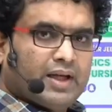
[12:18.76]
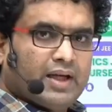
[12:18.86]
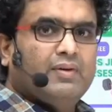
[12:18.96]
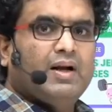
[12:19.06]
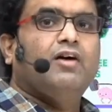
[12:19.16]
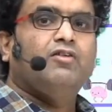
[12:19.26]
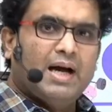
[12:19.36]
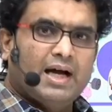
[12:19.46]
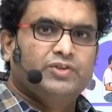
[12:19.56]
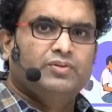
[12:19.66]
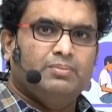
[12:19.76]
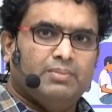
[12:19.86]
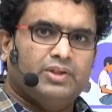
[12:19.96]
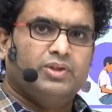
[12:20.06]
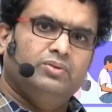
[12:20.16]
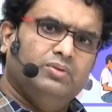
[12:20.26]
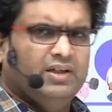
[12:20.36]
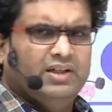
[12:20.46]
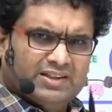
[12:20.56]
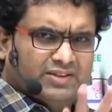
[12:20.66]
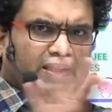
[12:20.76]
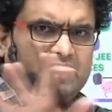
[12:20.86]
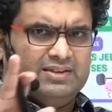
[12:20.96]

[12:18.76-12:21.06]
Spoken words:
will have batch 1, batch 2, and it is very